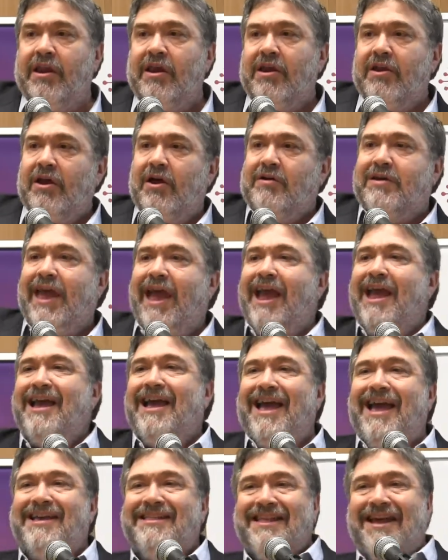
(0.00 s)

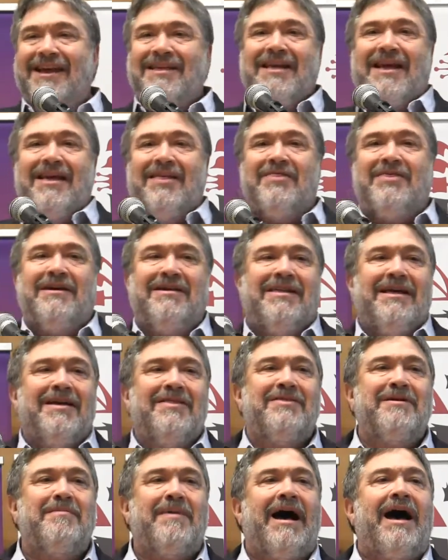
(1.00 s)

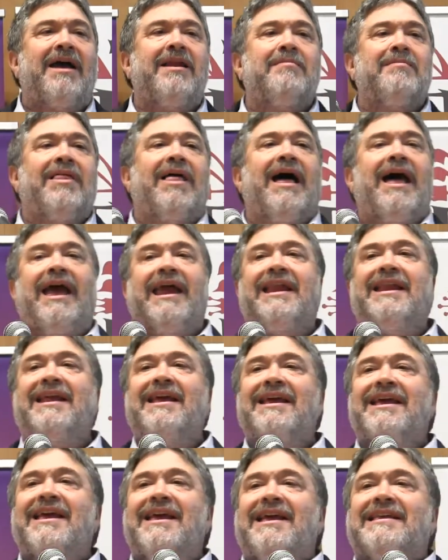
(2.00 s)
The bottom line
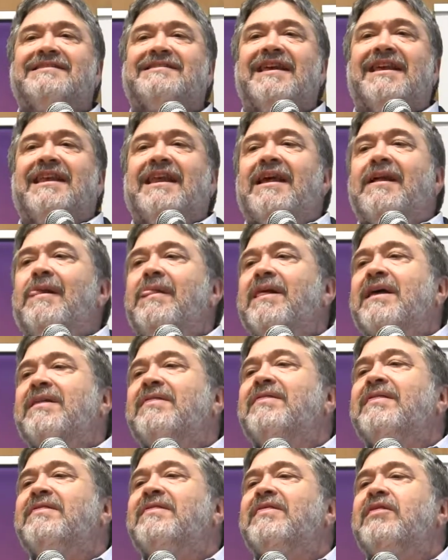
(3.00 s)
is that
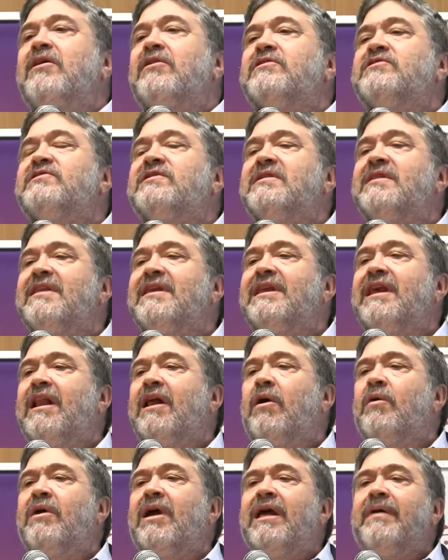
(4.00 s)
there's, you
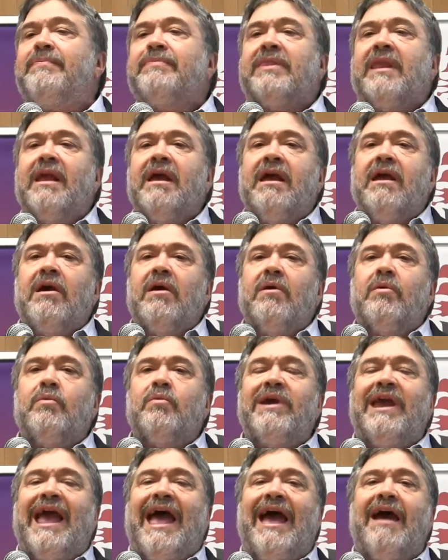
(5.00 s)
know,
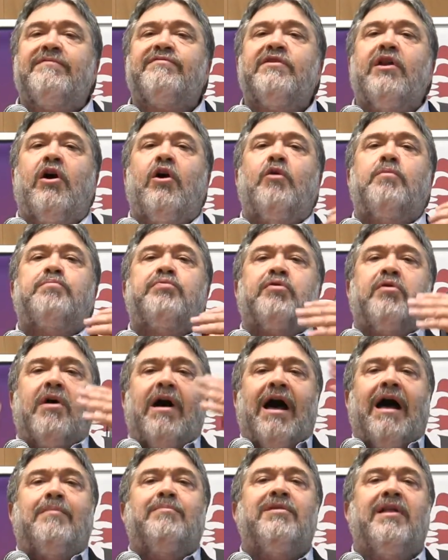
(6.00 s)
we have no
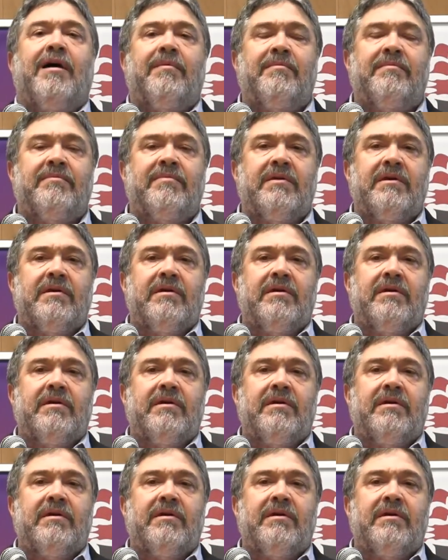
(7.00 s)
problem